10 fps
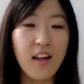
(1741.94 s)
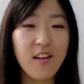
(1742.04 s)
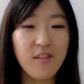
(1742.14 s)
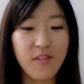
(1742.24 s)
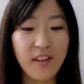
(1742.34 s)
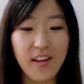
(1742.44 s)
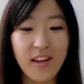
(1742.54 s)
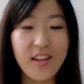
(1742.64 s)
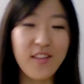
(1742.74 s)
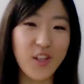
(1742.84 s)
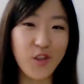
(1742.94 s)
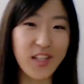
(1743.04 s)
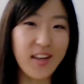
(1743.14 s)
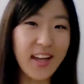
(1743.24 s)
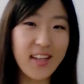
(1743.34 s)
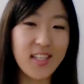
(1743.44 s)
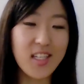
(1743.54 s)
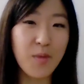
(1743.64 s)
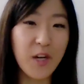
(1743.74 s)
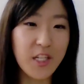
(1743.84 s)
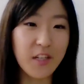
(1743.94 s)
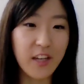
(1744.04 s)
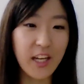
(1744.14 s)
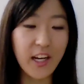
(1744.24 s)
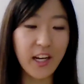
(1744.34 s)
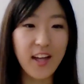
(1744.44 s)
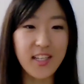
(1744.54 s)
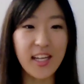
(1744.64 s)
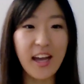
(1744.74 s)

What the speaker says: of individuals, and I guess this is personal curiosity,